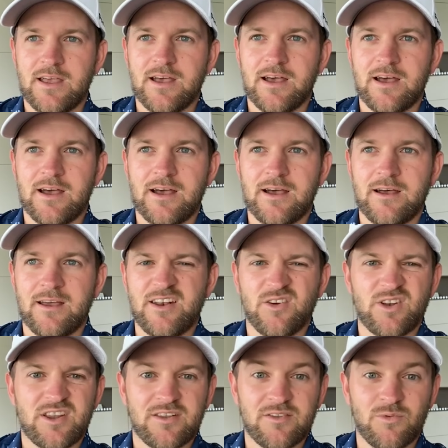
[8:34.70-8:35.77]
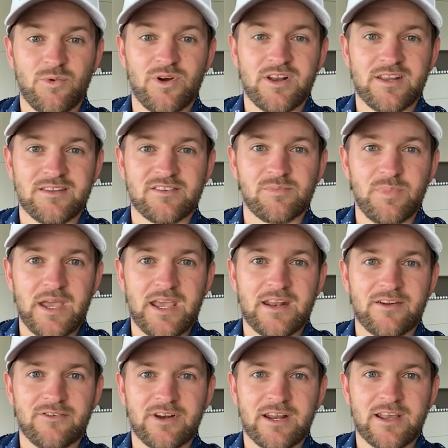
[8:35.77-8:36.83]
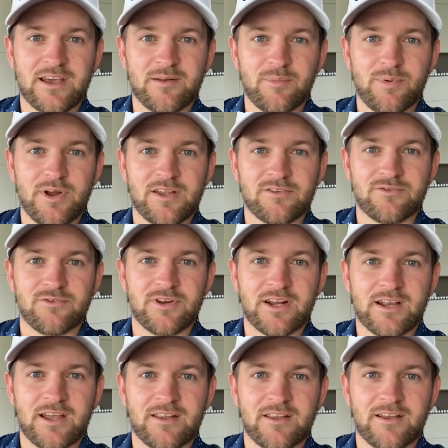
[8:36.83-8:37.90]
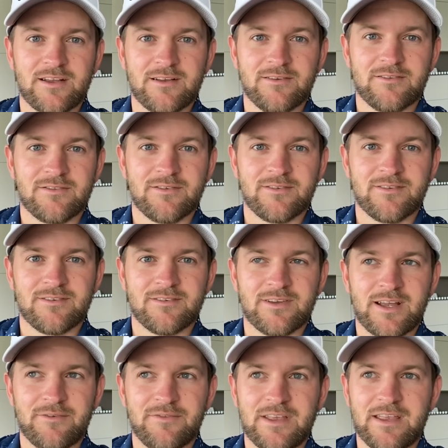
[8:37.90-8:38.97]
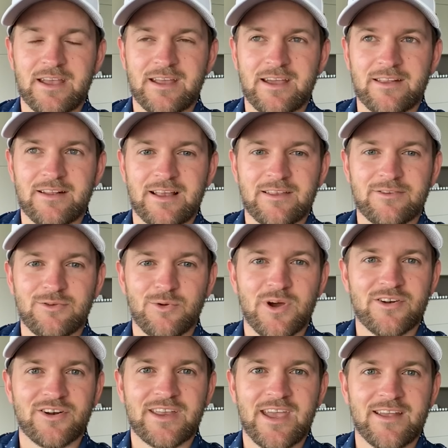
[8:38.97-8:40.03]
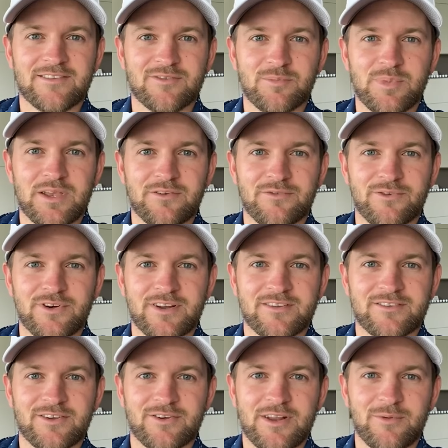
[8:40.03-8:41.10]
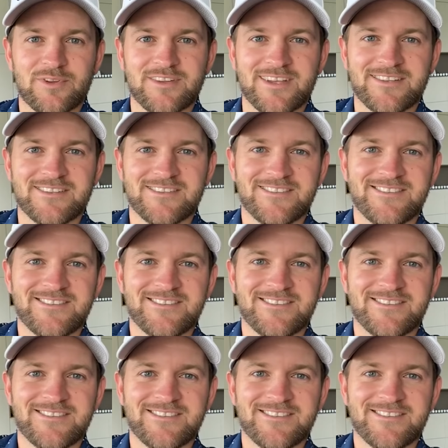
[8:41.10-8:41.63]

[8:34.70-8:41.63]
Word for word: and only the one in Spain I really got a prize for it. I got a I think I got like 200 cans of beer for it, so that was nice.